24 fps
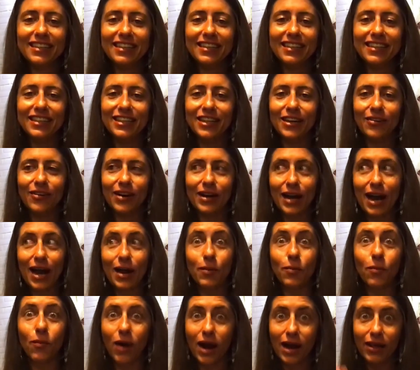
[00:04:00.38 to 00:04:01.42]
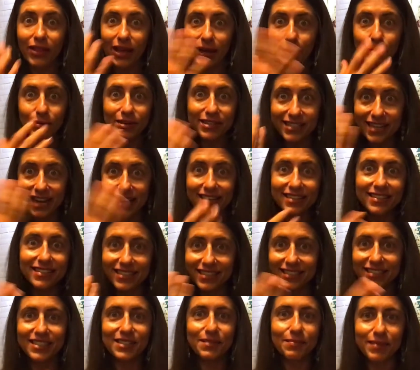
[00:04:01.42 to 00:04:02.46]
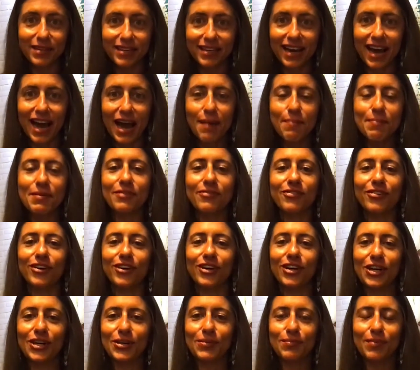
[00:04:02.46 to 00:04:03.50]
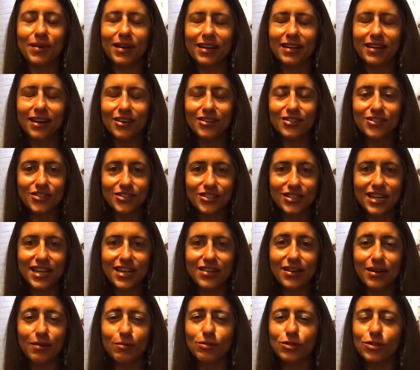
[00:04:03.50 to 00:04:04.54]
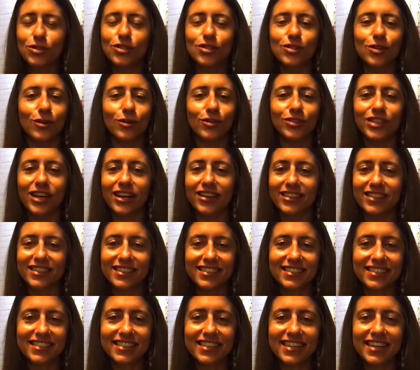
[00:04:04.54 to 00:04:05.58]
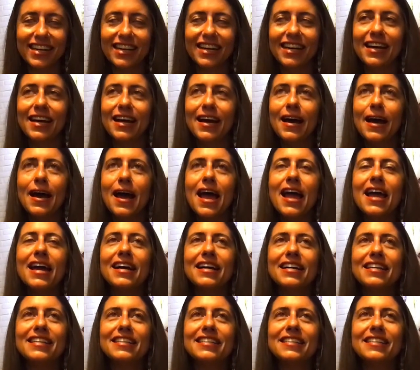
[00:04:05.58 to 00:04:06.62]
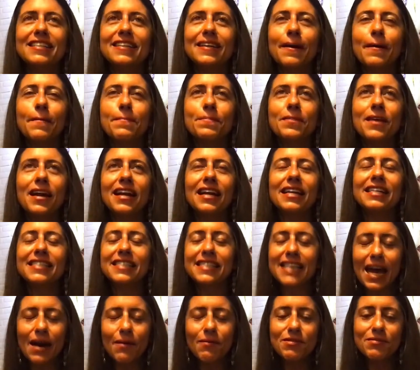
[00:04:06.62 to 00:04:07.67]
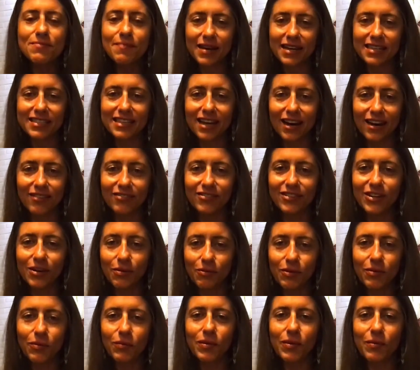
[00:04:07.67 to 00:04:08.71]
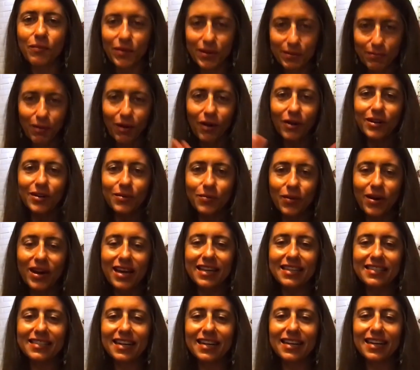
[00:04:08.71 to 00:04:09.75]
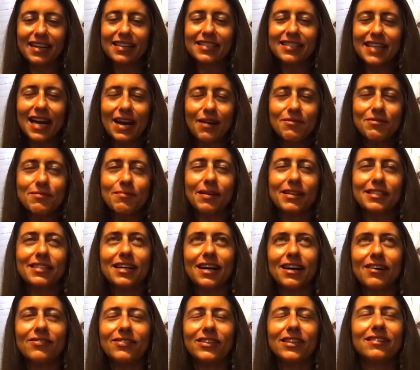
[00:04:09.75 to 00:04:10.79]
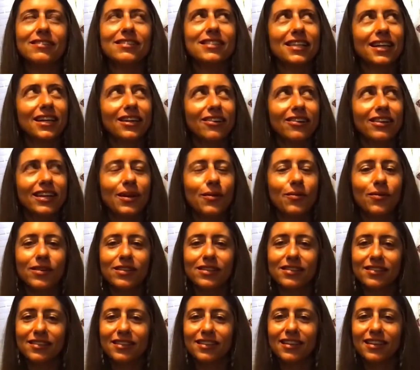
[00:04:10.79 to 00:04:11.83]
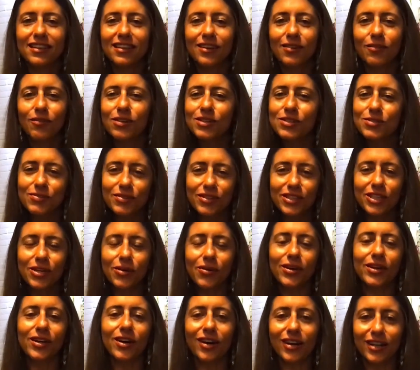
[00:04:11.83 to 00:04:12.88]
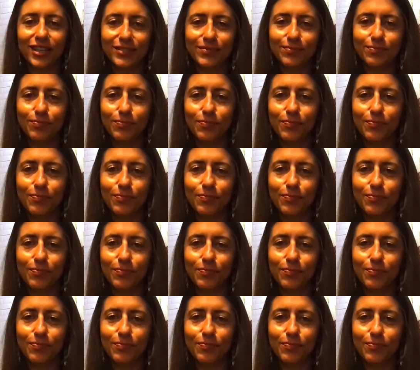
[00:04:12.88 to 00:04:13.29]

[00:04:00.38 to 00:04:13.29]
you know, I like pretended to be happy for her, but underneath I was so jealous. And I sat with myself, you know, when we parted ways, I sat with myself and I was like, okay, what's really going on?